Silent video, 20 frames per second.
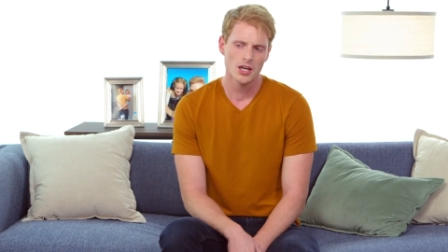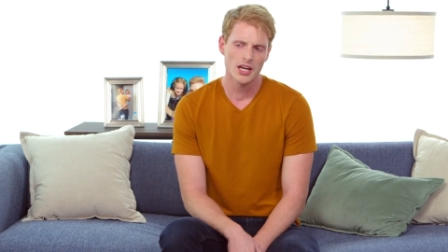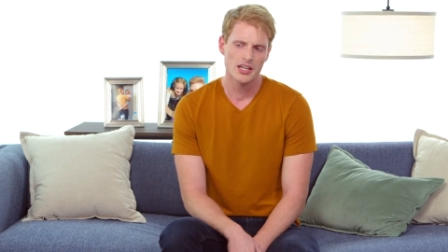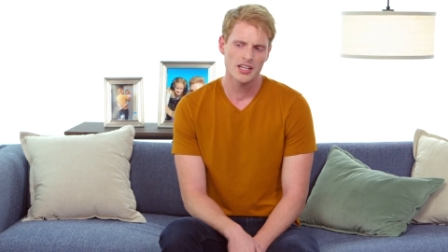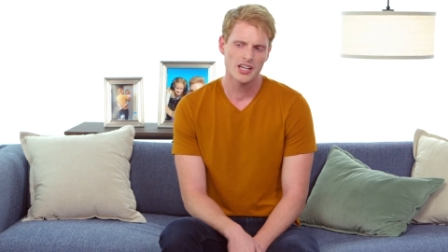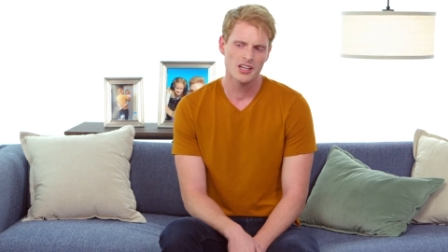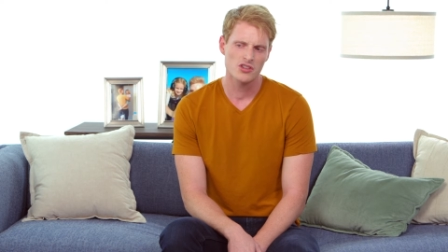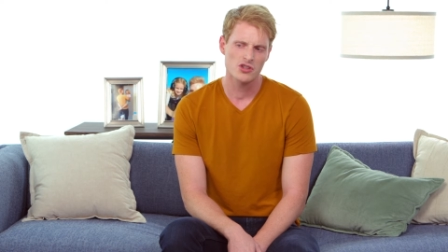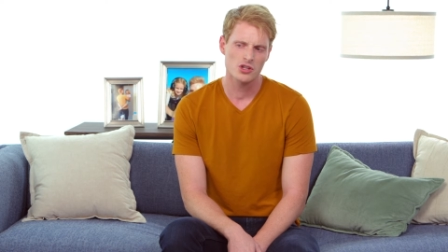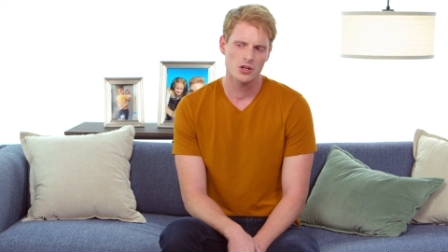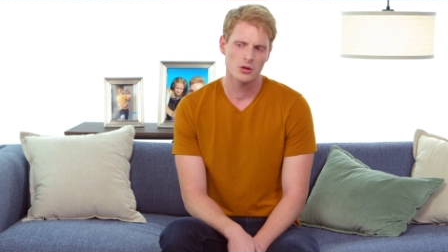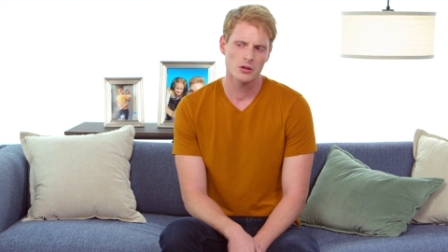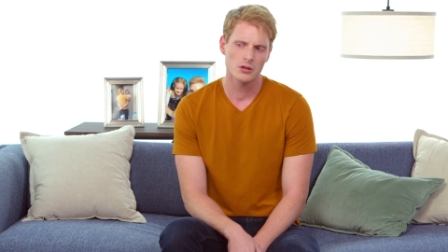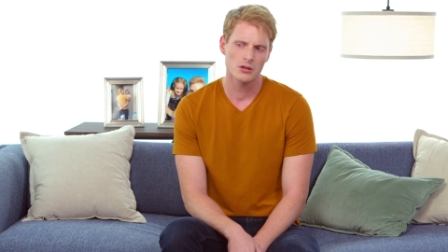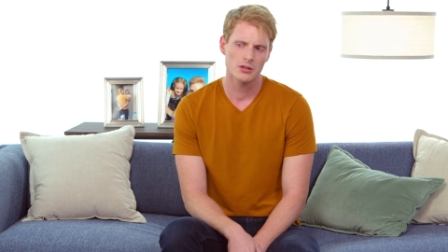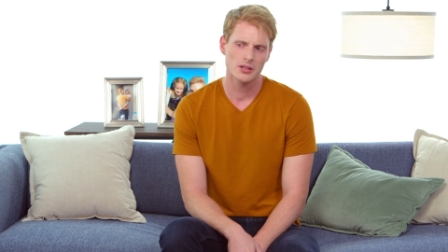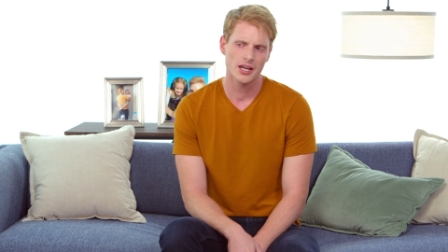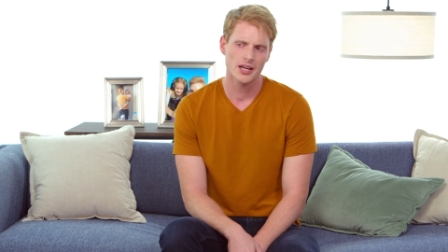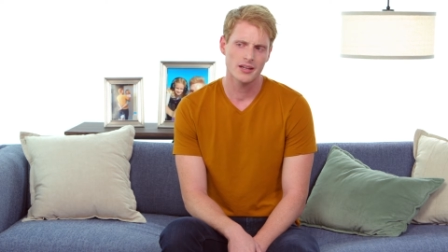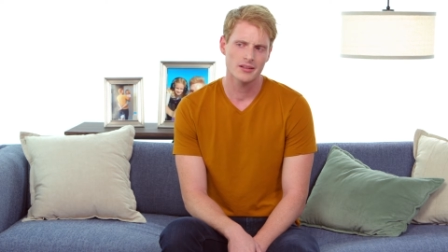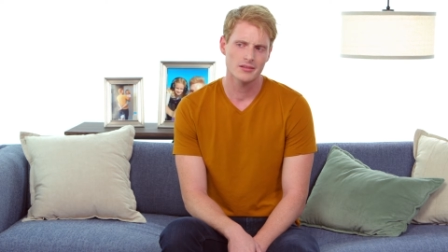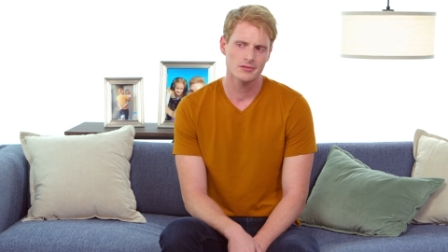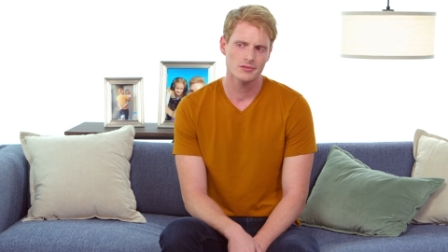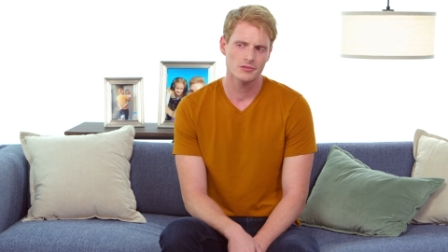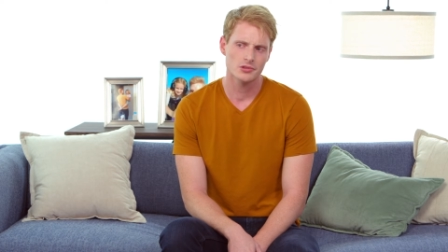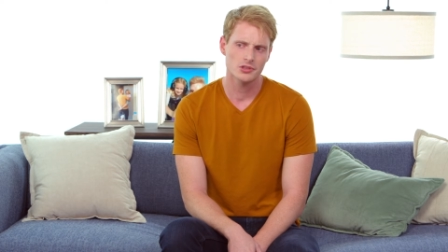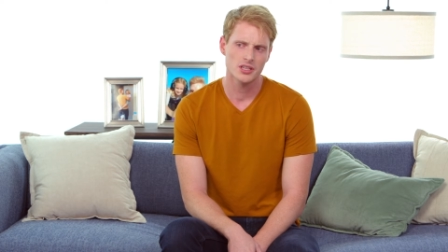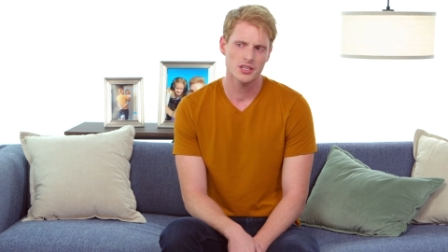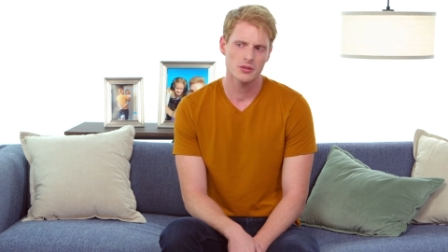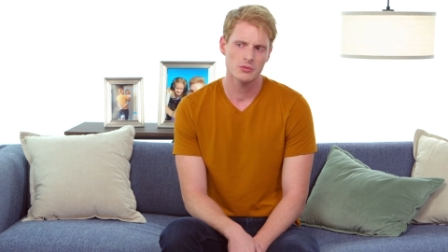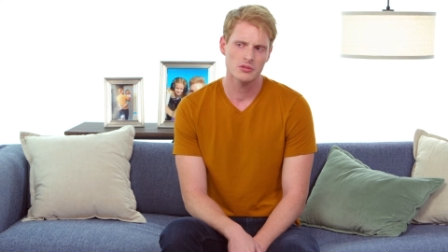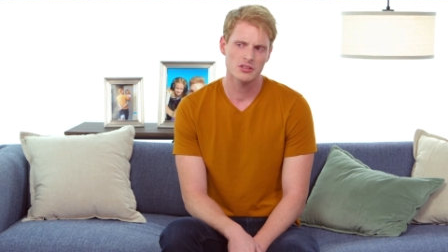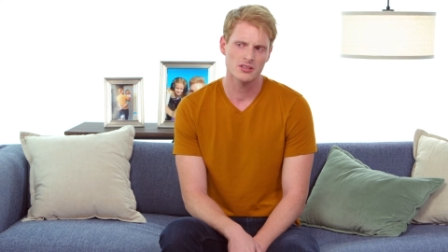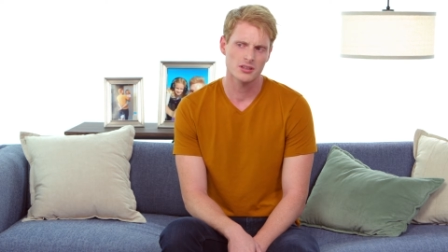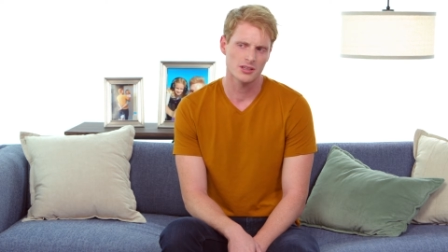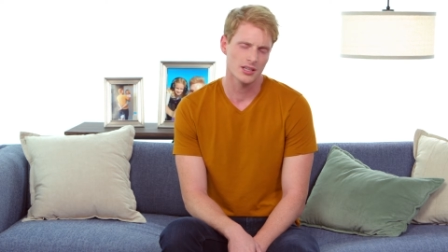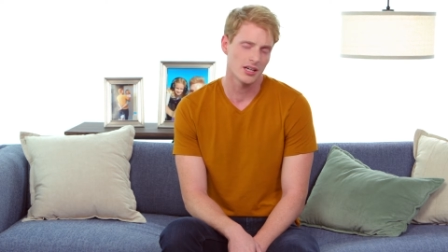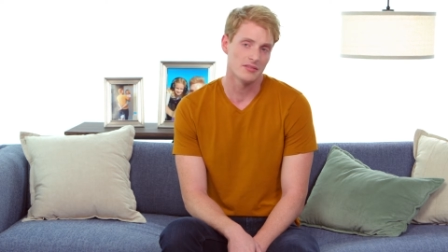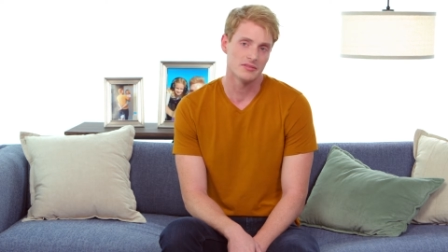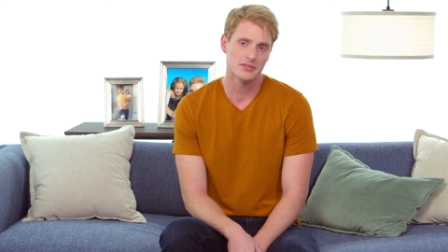I guess, show her that she was
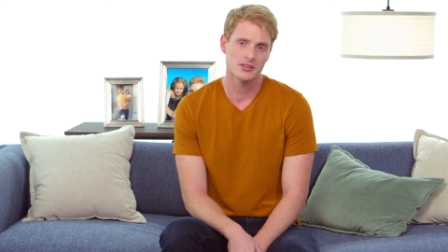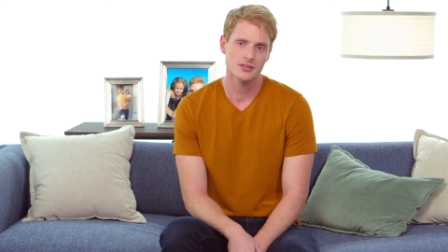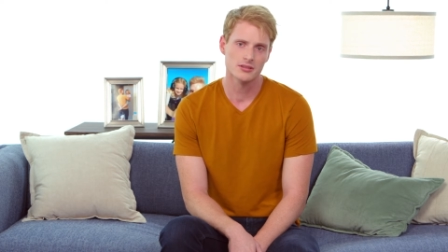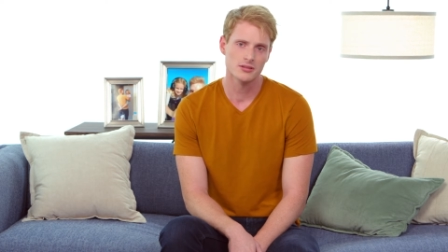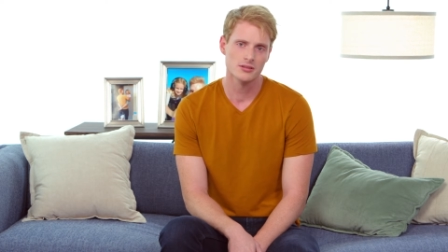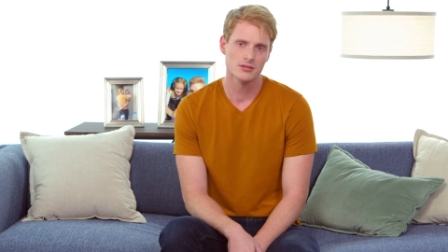still loved.